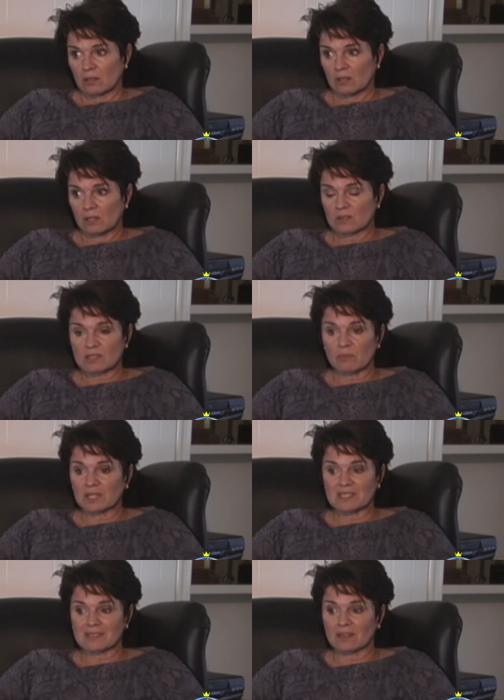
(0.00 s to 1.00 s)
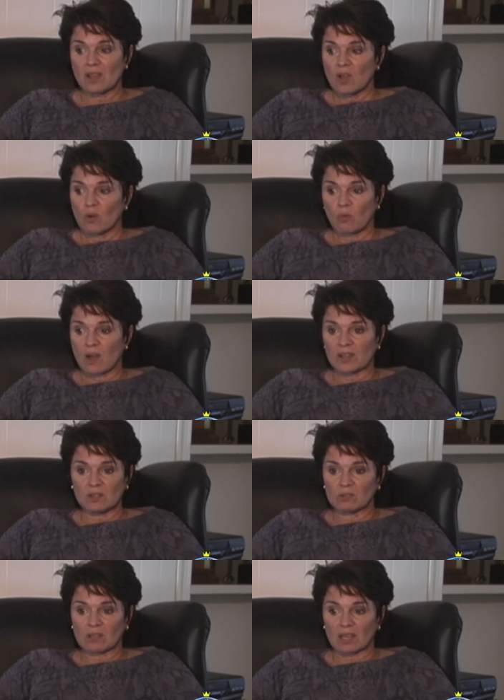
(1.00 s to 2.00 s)
You know, somebody said, why do
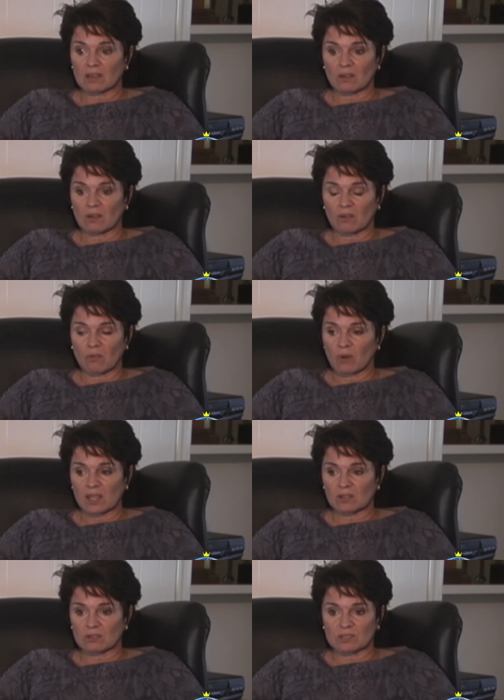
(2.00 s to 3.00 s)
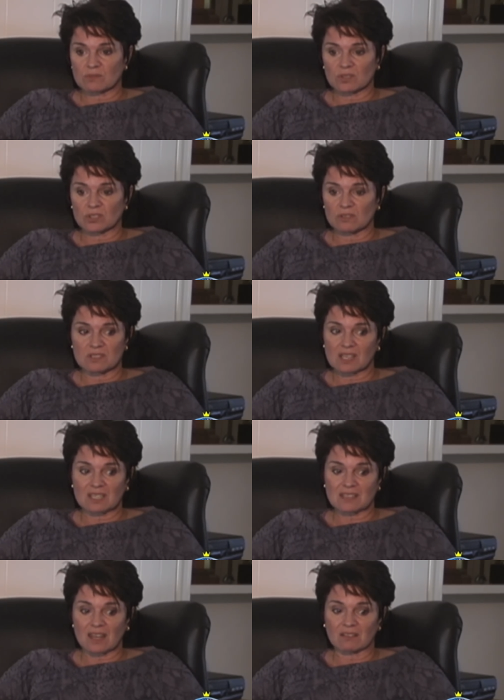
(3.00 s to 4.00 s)
you like white girls, Richard? And he said,
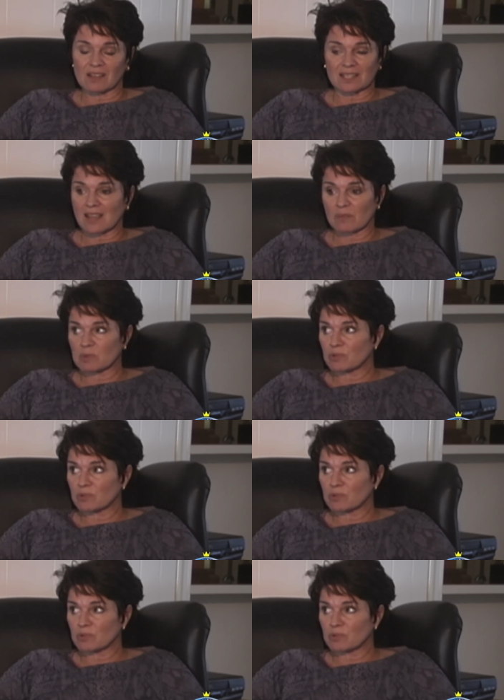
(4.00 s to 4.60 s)
because I don't like nappy